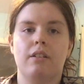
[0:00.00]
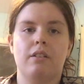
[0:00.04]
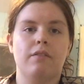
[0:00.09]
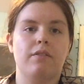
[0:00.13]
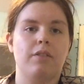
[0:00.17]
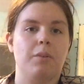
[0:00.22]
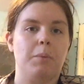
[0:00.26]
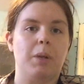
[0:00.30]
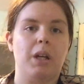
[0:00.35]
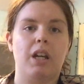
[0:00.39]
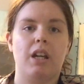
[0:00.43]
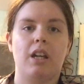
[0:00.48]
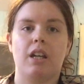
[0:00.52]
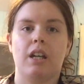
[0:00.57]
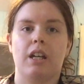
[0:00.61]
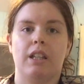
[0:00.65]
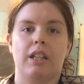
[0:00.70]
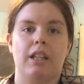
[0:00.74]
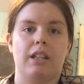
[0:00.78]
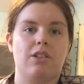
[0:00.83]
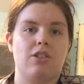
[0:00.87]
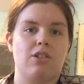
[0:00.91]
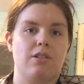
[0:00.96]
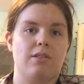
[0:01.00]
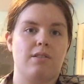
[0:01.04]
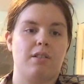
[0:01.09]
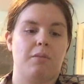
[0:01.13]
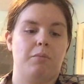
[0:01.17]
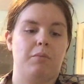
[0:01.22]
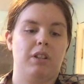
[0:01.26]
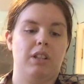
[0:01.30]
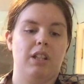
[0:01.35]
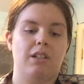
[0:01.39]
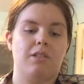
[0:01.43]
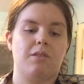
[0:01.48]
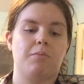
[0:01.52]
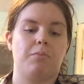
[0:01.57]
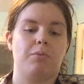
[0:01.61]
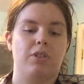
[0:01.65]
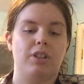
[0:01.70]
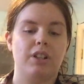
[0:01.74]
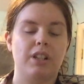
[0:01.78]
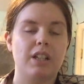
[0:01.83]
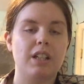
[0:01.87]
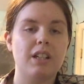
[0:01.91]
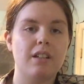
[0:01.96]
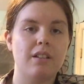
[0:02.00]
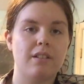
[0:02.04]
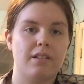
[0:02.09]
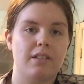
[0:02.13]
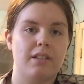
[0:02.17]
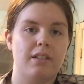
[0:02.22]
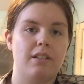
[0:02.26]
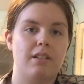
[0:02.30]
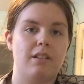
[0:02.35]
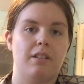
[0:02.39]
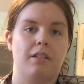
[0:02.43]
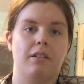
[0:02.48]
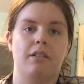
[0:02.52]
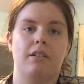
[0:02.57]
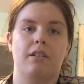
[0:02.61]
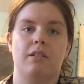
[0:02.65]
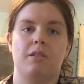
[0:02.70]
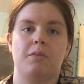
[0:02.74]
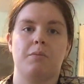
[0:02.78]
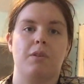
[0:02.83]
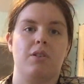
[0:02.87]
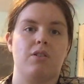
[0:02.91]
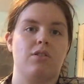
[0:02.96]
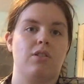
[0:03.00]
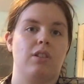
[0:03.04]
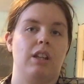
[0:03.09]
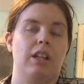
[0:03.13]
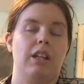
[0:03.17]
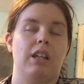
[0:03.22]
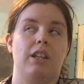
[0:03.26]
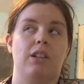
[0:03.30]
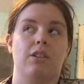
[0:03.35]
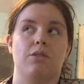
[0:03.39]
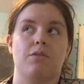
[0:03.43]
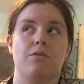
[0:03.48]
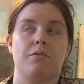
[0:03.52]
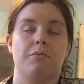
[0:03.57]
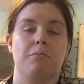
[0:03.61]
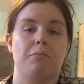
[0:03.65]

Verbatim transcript: for me, and it's just something that's pretty easy, especially there's